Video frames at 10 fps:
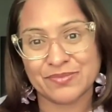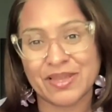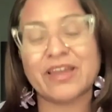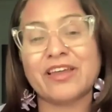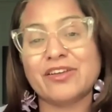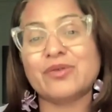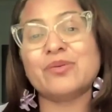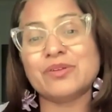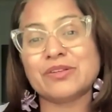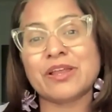And I
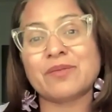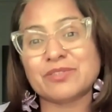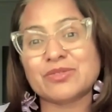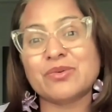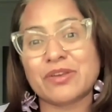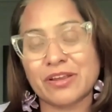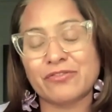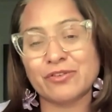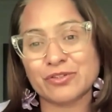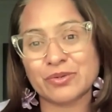told her that I'm so
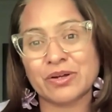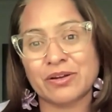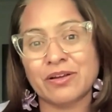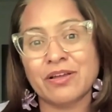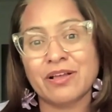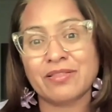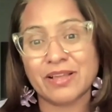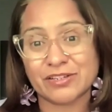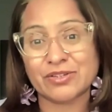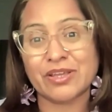grateful to her
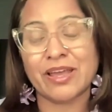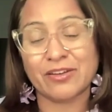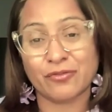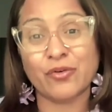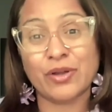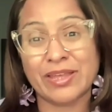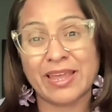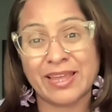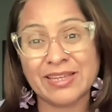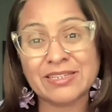that today at
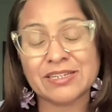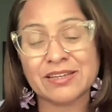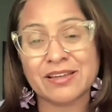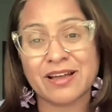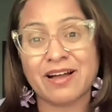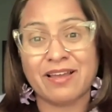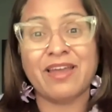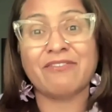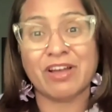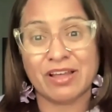48, I
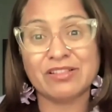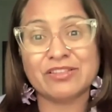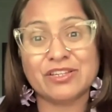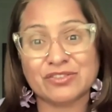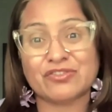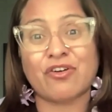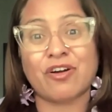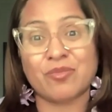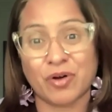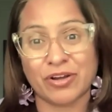have a healthy,
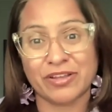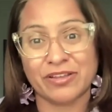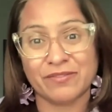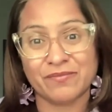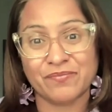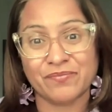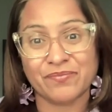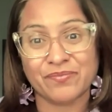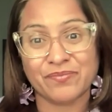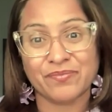strong body.
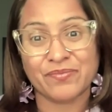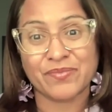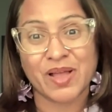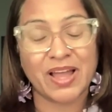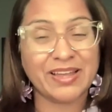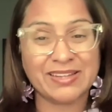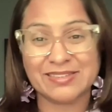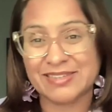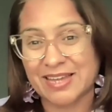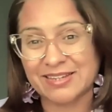I can
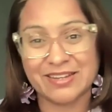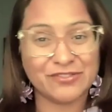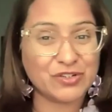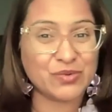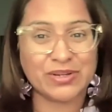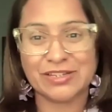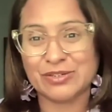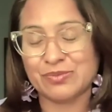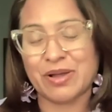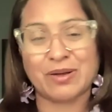deadlift
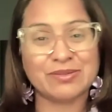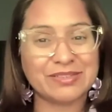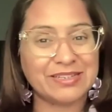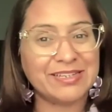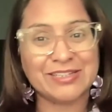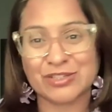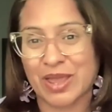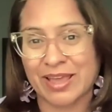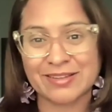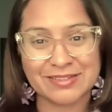22 pounds in each
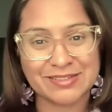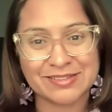hand.